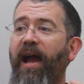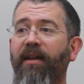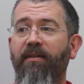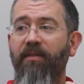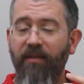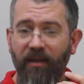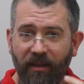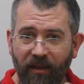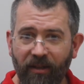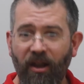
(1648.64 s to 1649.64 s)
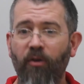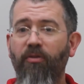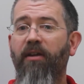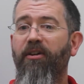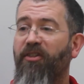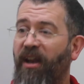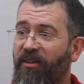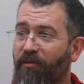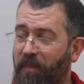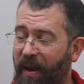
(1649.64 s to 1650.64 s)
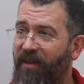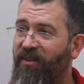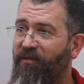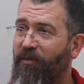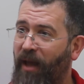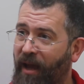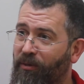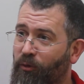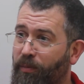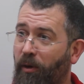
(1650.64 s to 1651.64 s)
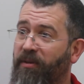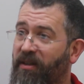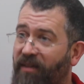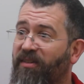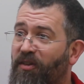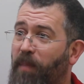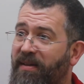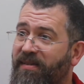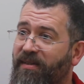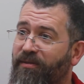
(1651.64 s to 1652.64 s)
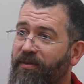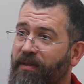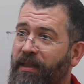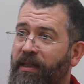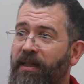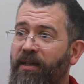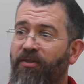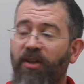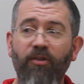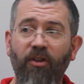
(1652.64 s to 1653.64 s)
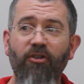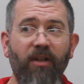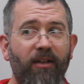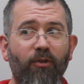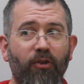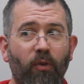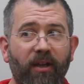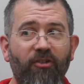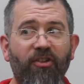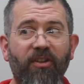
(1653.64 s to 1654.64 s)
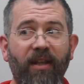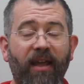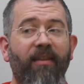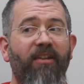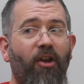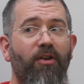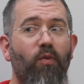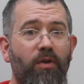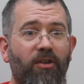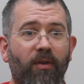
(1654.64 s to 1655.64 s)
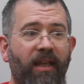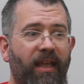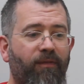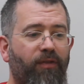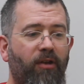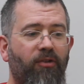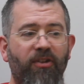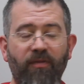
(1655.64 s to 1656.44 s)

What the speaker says: and their extensive repairs have to happen to a property, that's expensive. So social landlords are quite interested in that, and it's only worth doing it if those